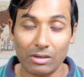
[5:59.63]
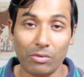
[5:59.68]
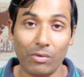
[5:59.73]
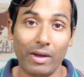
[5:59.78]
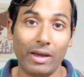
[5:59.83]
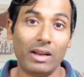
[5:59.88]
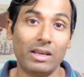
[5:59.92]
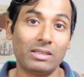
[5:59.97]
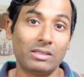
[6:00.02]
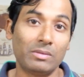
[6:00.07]

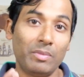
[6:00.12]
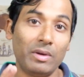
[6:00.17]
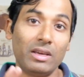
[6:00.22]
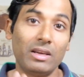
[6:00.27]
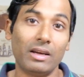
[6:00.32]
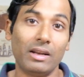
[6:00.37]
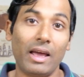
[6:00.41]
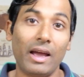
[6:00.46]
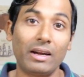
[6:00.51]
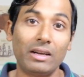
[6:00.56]
Whereas
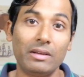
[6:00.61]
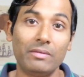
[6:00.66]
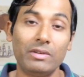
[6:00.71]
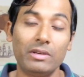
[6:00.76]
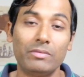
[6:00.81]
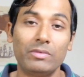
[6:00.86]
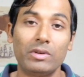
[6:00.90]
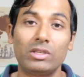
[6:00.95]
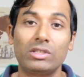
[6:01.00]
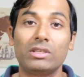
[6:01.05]
being an active
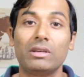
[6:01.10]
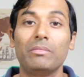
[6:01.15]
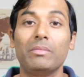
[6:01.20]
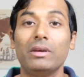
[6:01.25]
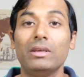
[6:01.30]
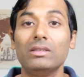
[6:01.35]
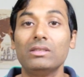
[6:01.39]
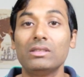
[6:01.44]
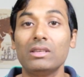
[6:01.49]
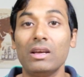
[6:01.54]
investor
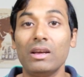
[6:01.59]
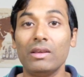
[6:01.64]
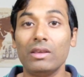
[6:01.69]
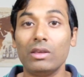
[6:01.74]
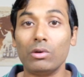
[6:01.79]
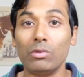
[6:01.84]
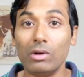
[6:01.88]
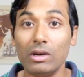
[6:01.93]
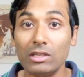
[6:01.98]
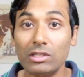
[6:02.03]
means
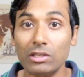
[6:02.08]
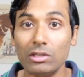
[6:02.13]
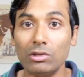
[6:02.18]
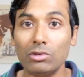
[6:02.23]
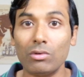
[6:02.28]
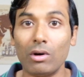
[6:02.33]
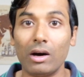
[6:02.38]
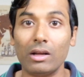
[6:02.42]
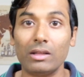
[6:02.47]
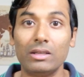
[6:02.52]
you listen
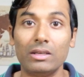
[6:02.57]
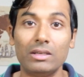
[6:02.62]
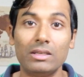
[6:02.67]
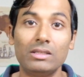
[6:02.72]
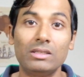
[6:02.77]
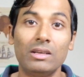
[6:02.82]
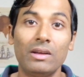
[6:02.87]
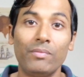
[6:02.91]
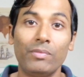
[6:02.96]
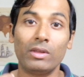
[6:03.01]
to
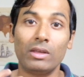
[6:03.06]
others,